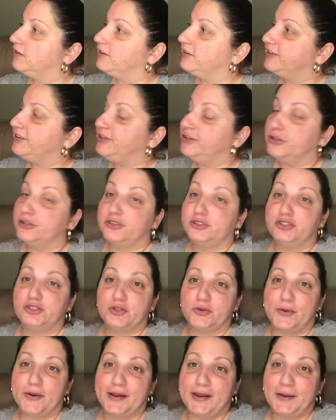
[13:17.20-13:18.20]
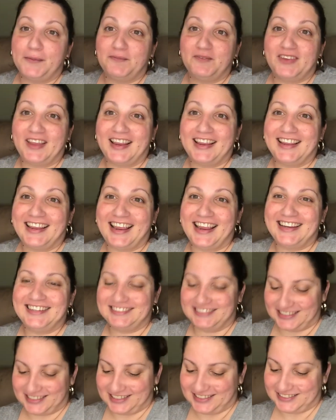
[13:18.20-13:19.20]
your dream
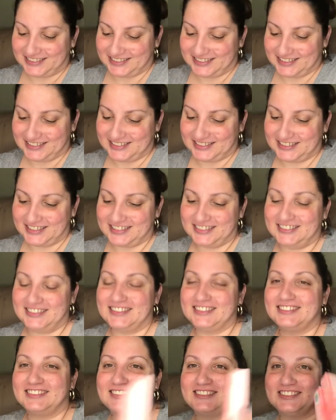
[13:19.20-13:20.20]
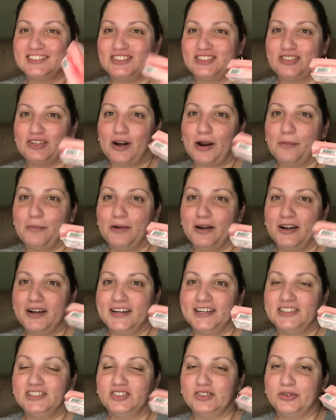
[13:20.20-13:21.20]
vacation since this is the
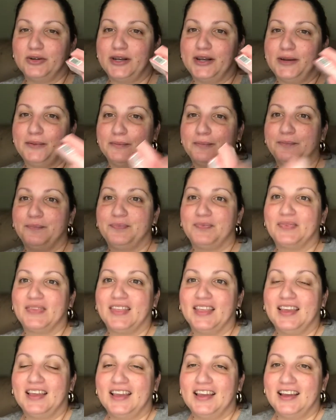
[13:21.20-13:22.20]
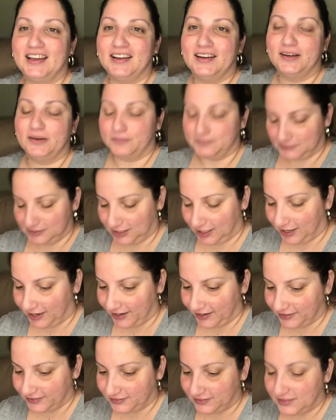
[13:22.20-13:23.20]
strawberry dream um,
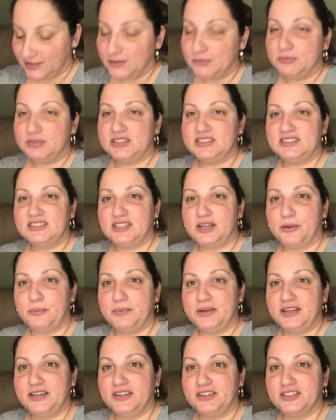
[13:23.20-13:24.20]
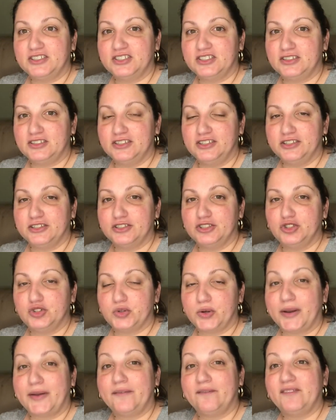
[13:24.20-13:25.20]
line. Please tell me your, your
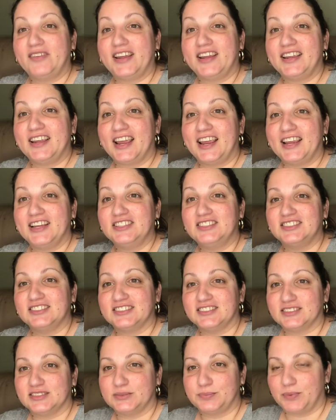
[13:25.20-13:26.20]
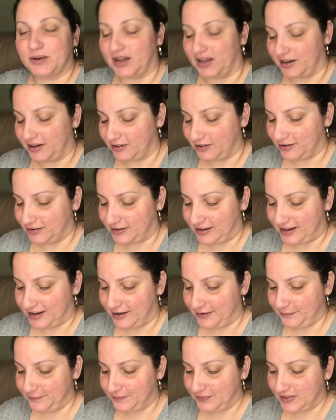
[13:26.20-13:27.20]
dream vacation spot,
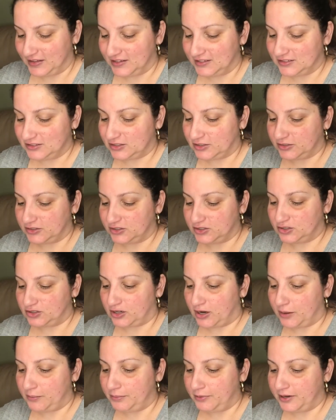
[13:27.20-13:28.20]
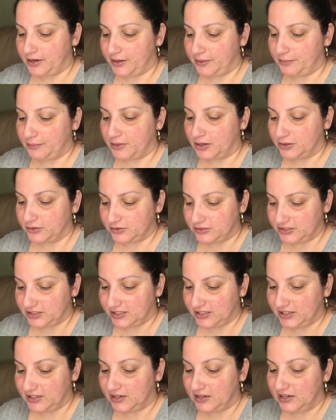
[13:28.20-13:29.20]
okay? So strawberry
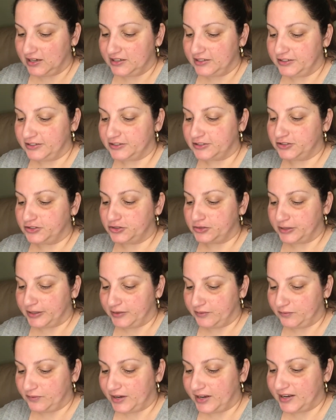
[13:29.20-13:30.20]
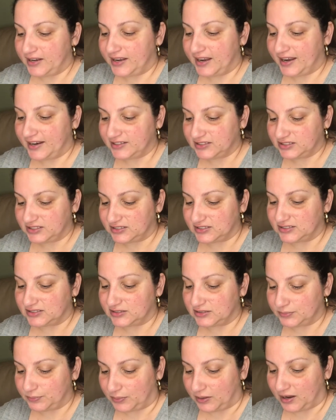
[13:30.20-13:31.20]
emoji, your dream vacation
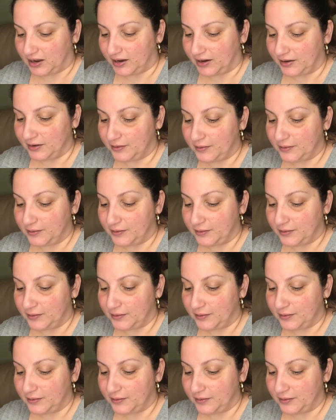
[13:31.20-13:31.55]
spot.